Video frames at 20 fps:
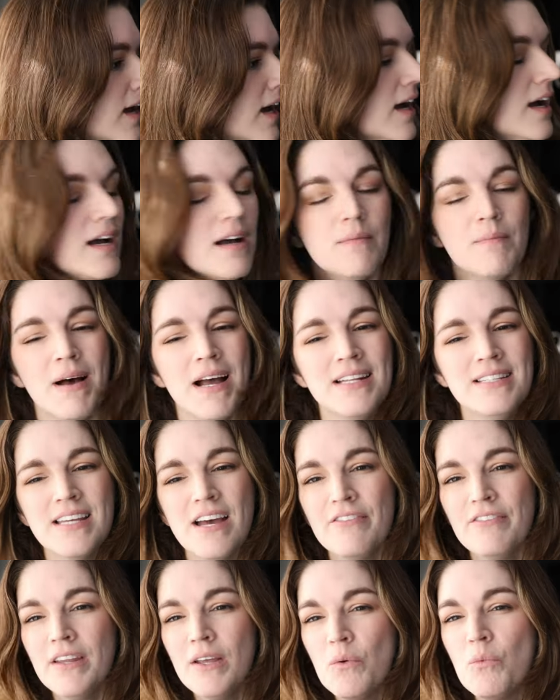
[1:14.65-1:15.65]
Um, I
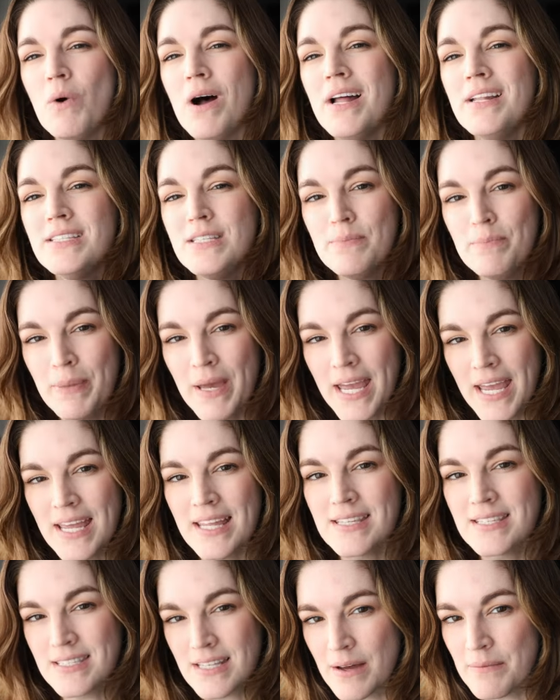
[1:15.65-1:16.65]
definitely want to
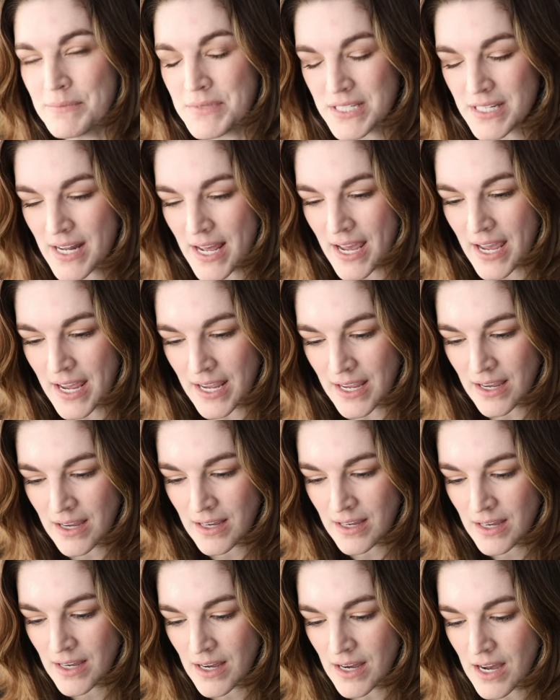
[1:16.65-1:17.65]
paint some today,
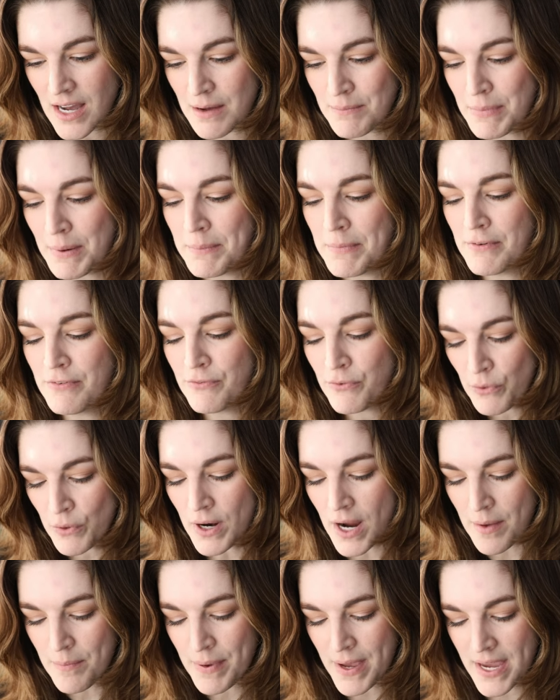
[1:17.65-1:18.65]
um, but before
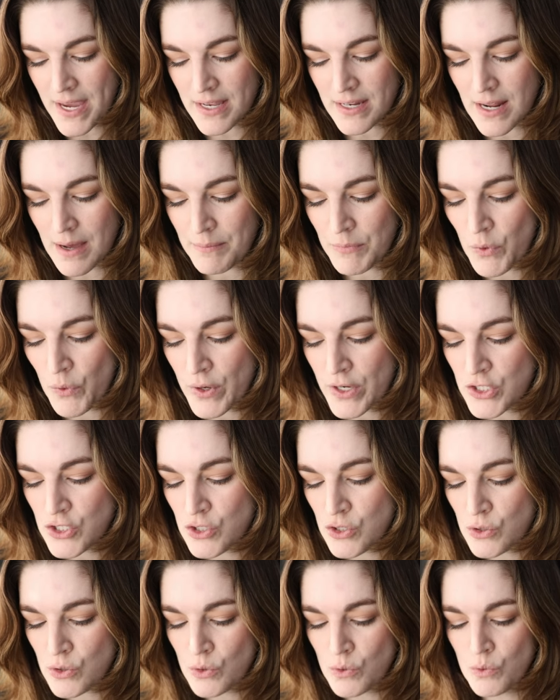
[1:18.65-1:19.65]
I paint, I'm going
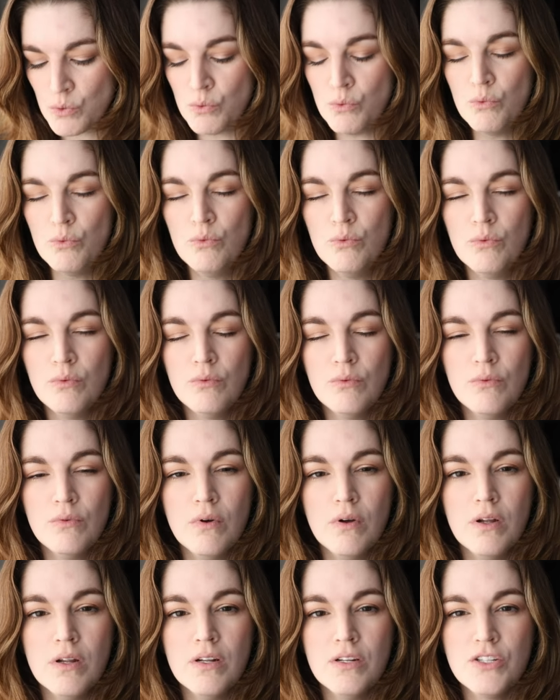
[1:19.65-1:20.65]
to
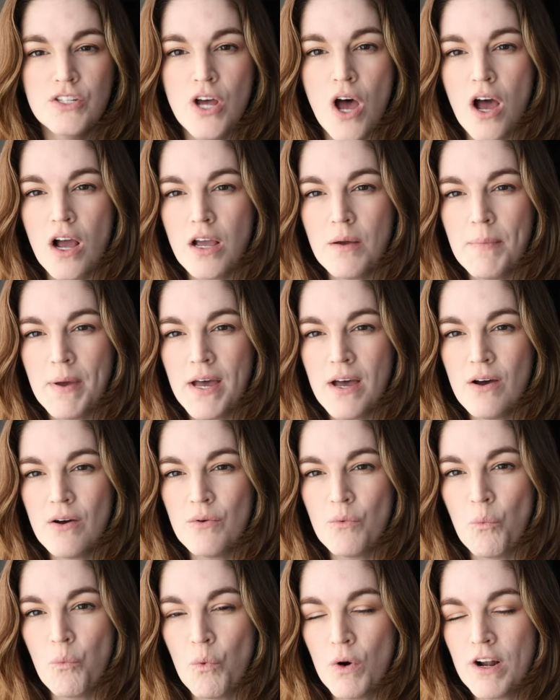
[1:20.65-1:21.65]
talk
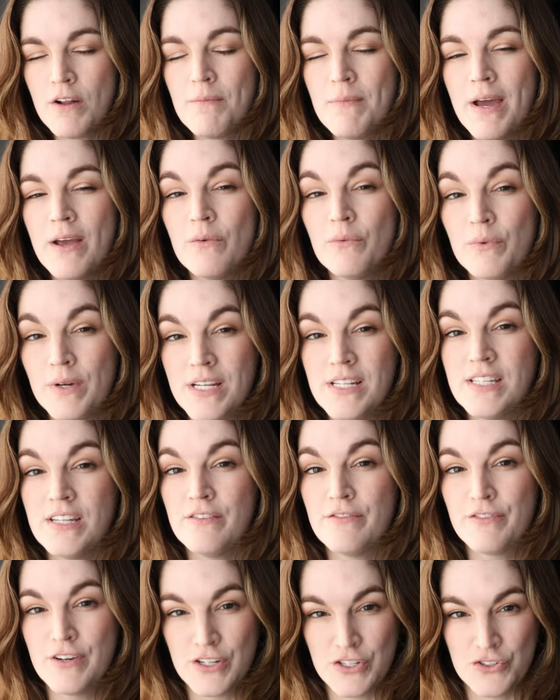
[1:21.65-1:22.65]
about one of my
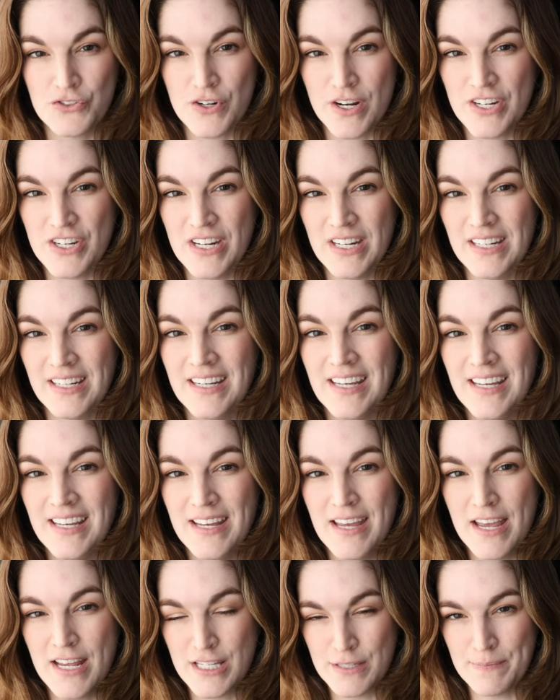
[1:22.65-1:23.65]
recent frustrating
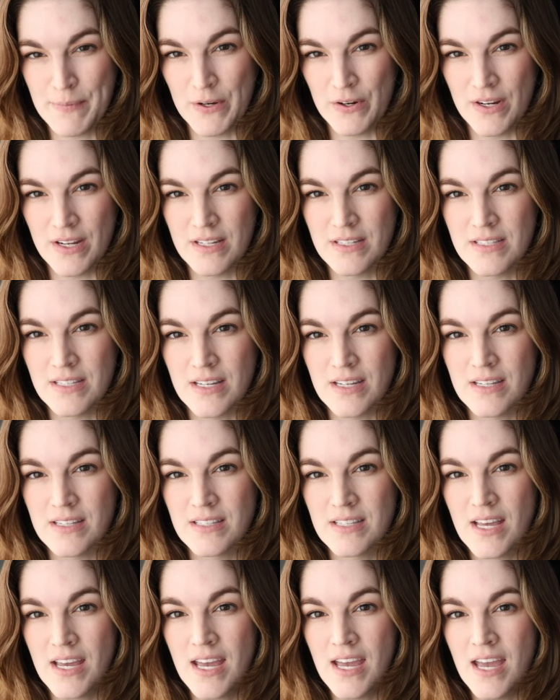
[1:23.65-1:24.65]

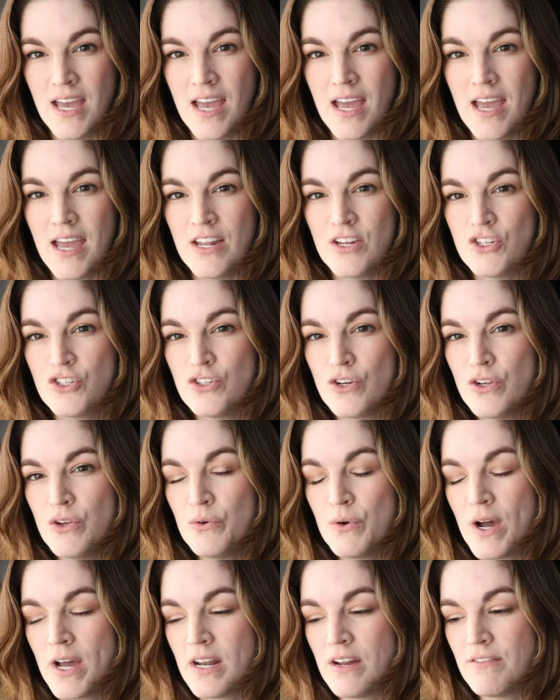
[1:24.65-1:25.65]
experiences and show you
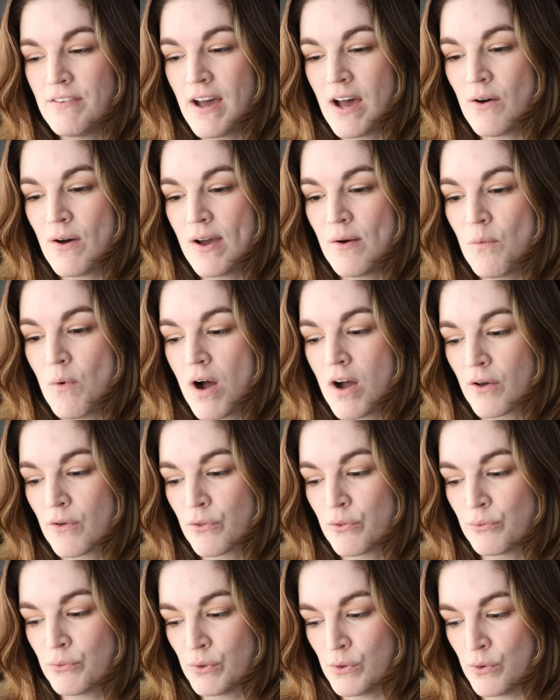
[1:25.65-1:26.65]
kind of how I walk
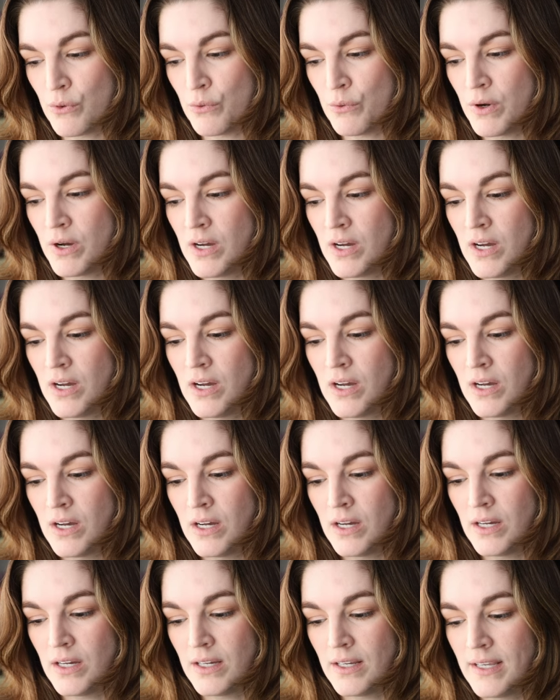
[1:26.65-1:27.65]
through
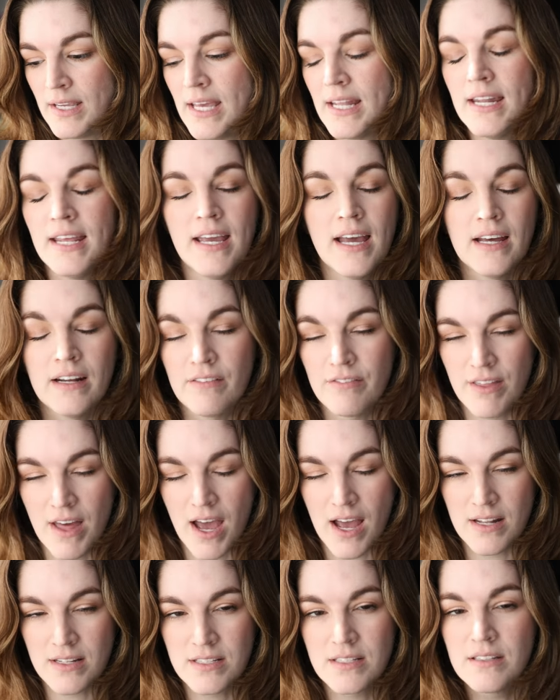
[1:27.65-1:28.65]
getting out of
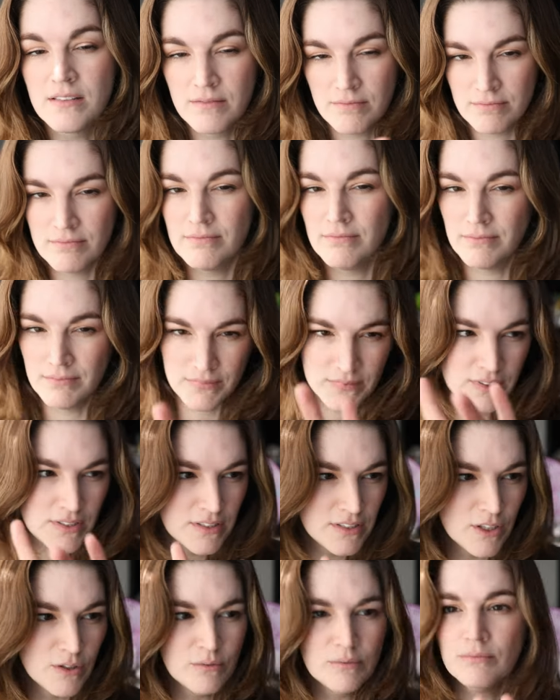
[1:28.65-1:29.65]
that.
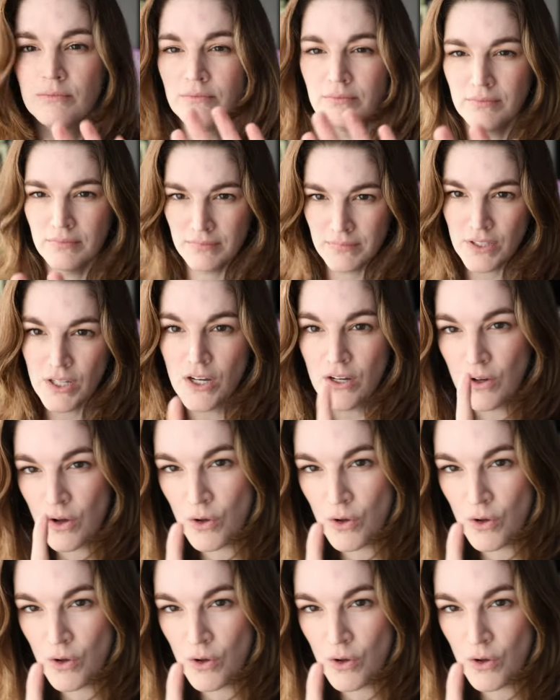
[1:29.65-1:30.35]
So, uh,